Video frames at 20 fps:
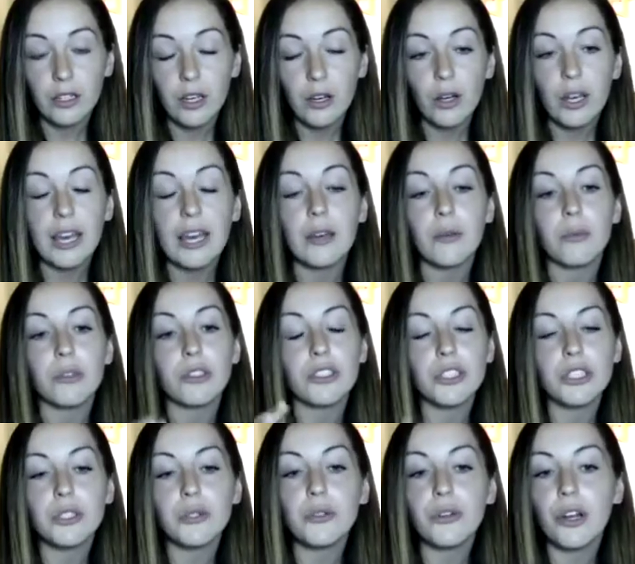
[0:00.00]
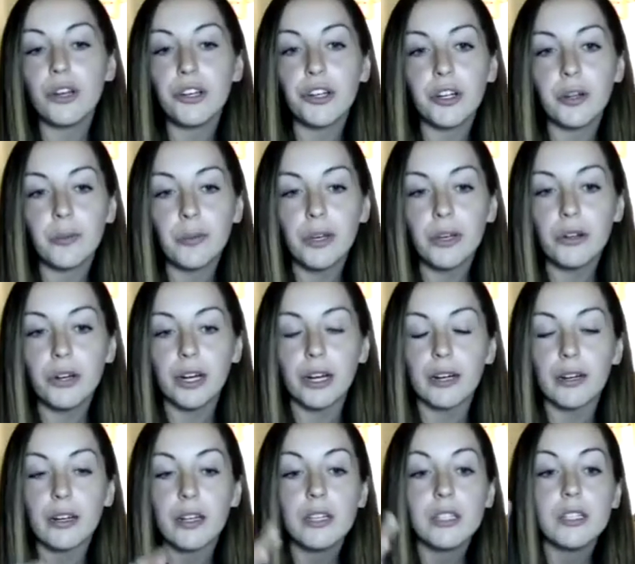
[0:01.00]
Okay, well, just do it on your
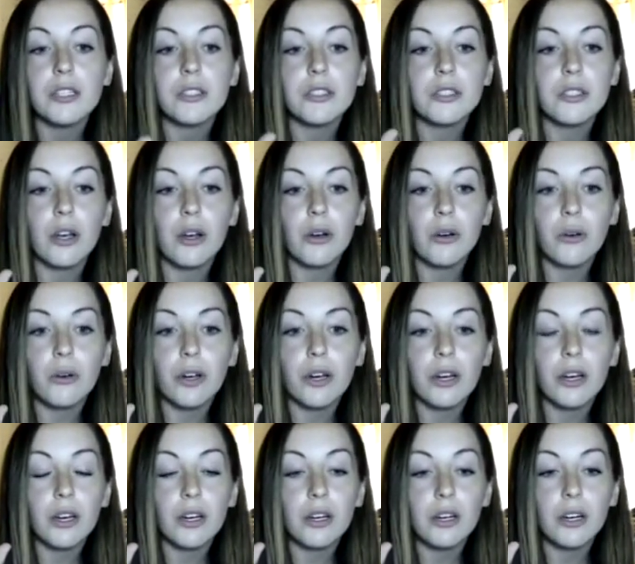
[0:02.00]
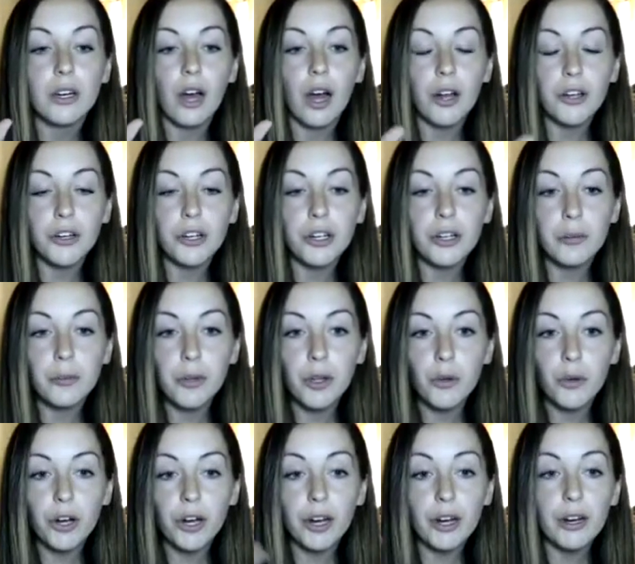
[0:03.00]
computer. So on your
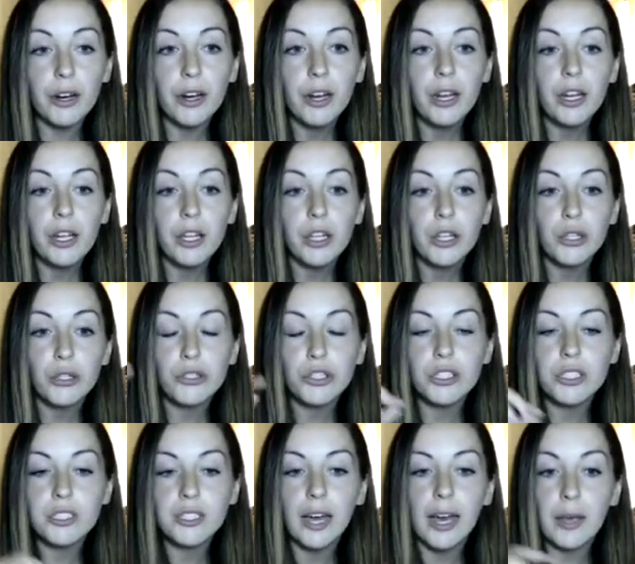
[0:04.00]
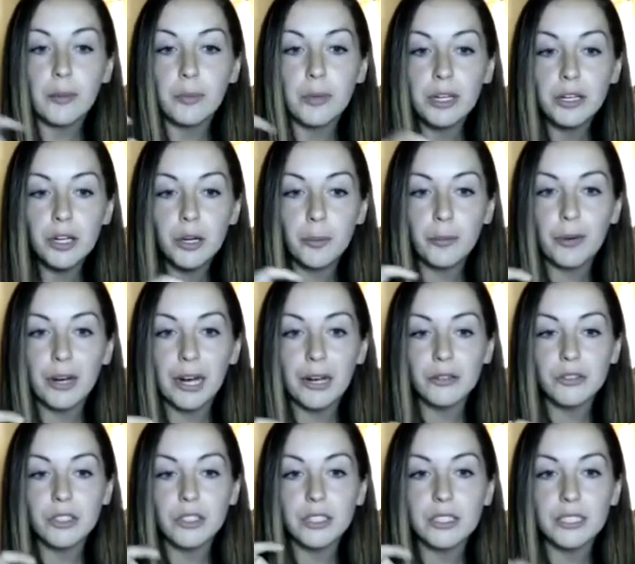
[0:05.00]
computer, you just type in your
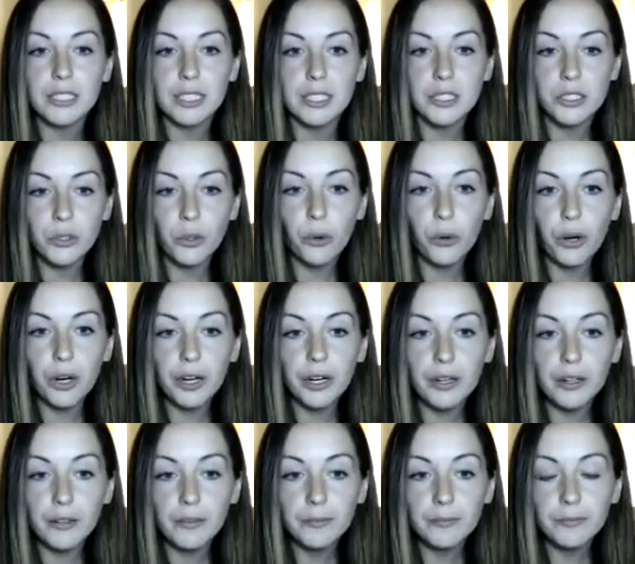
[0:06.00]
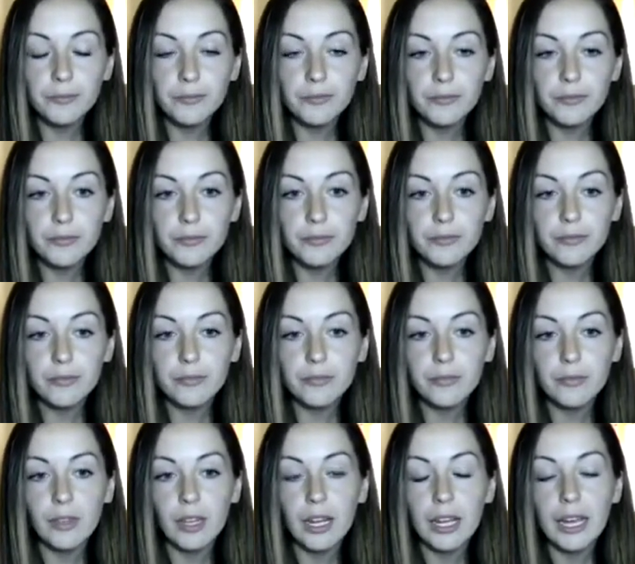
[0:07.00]
browser Discord
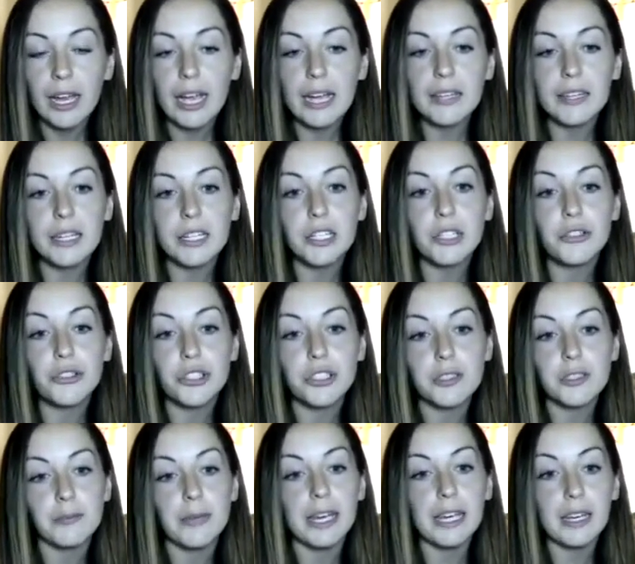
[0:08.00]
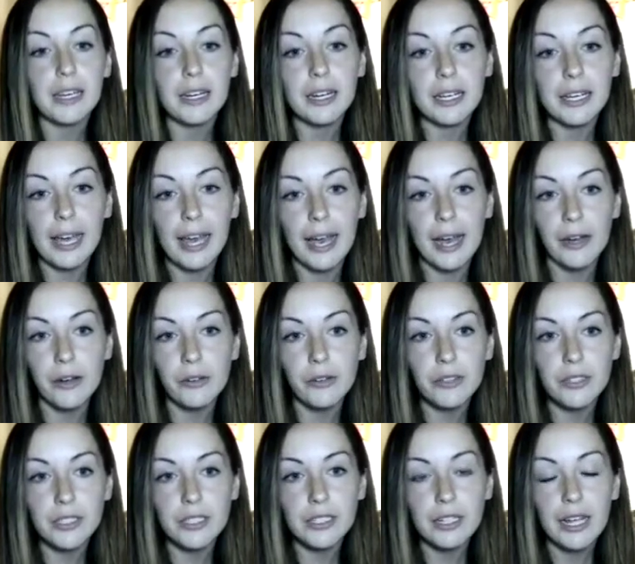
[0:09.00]
and yeah. then you just make an
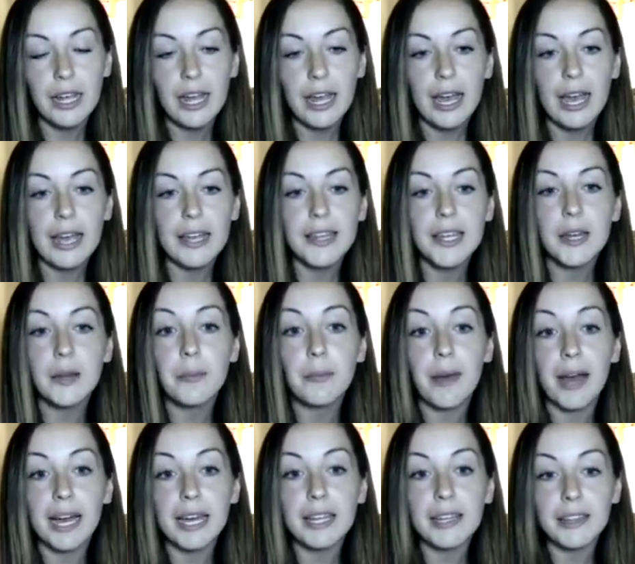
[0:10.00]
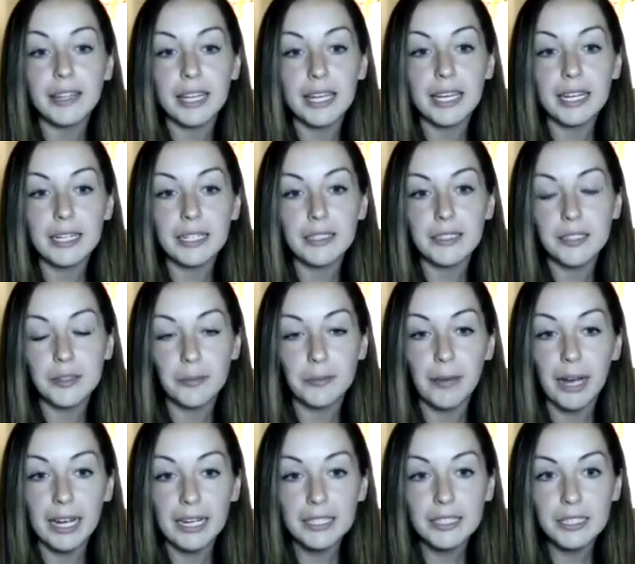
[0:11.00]
account and then my link to
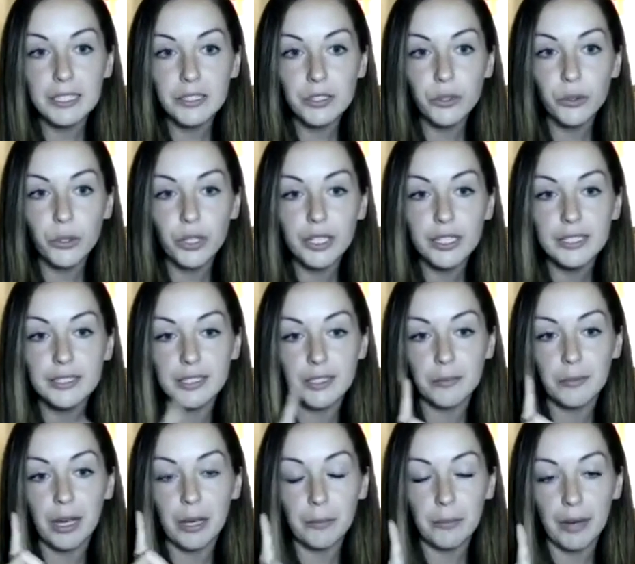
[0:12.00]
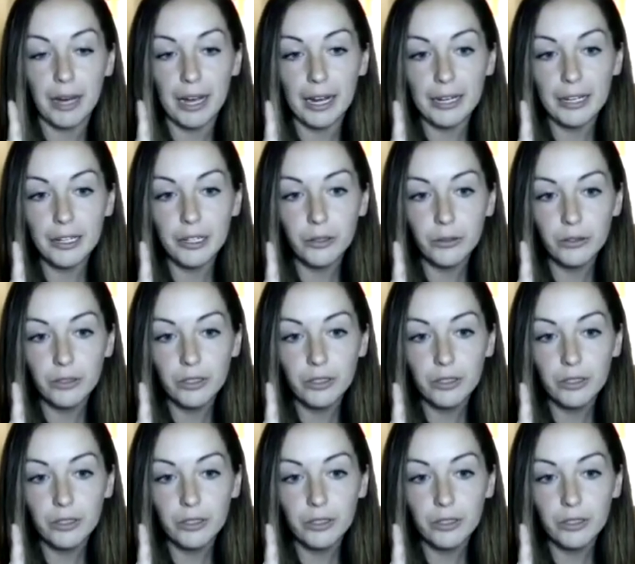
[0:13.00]
my Discord is in my bio.